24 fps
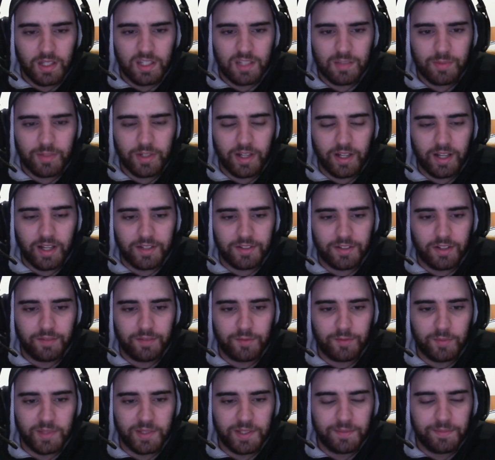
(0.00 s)
hard time
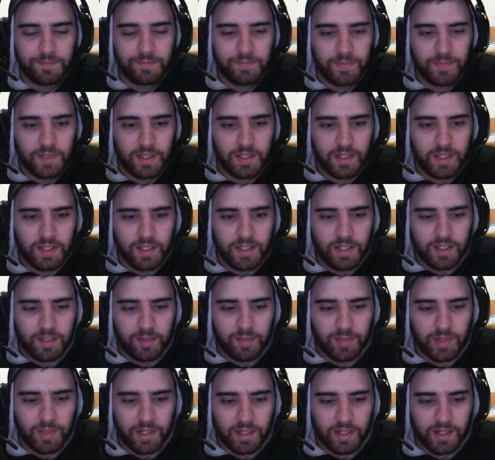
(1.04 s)
for me.
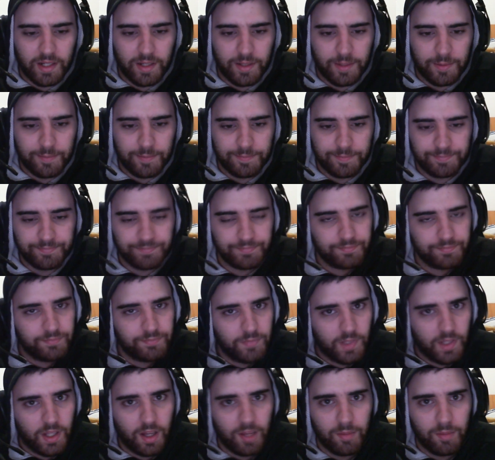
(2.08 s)
But
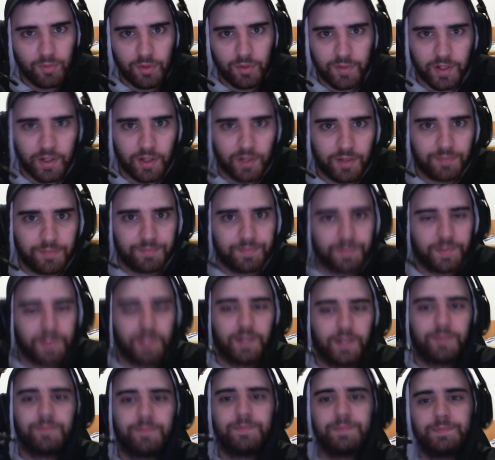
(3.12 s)
I'm moving on. You
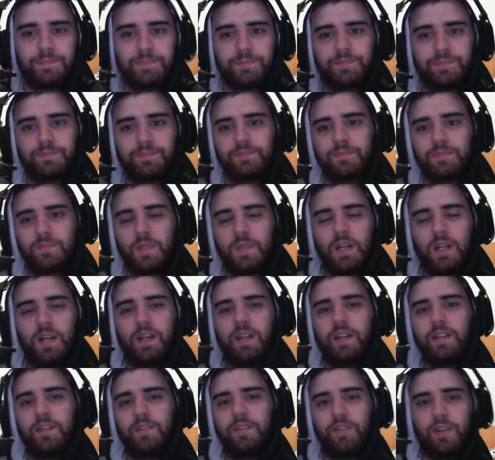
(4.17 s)
know,
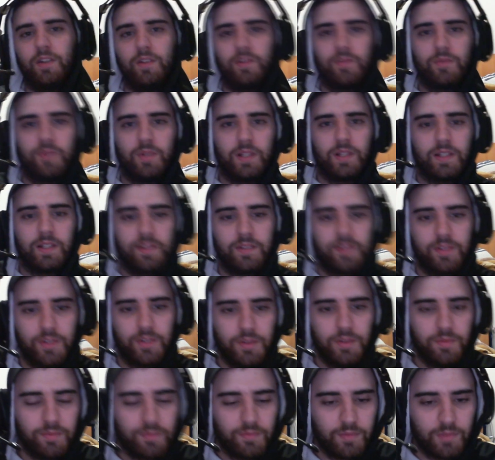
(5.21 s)
I don't really
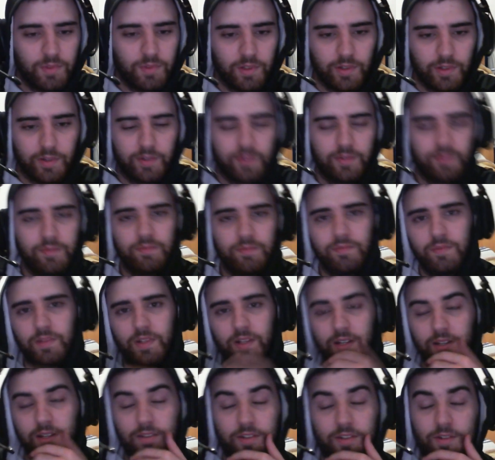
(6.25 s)

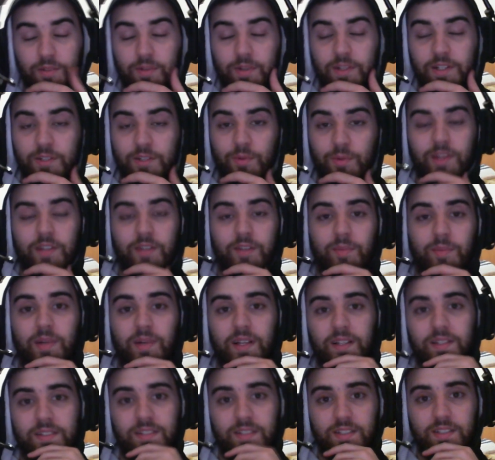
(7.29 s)
I don't really dwell on the
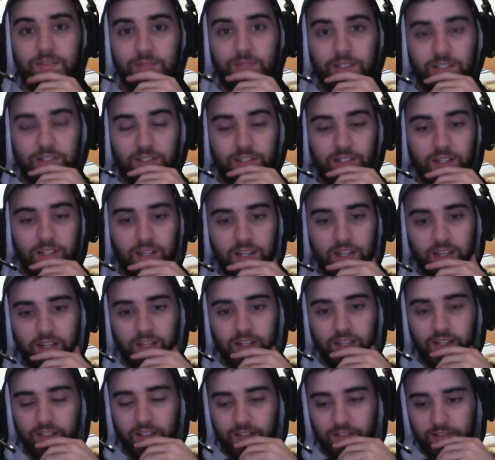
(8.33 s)
past as much
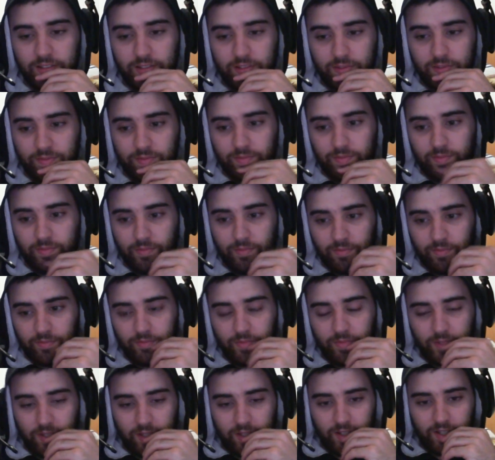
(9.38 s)
as
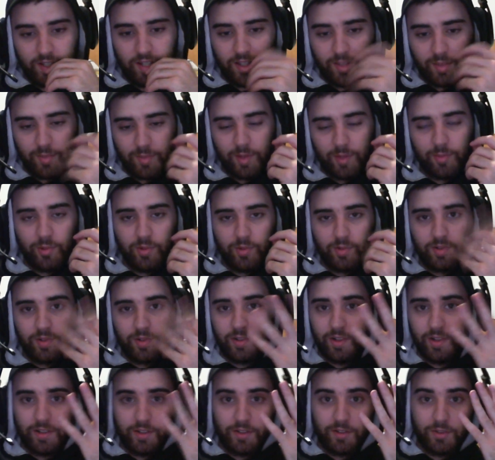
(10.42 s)
other people,
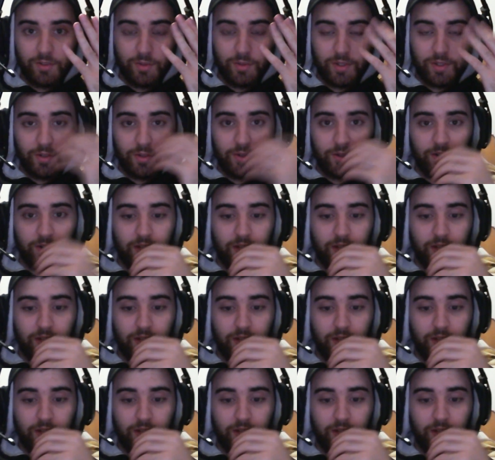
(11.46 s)
or I don't do it at all.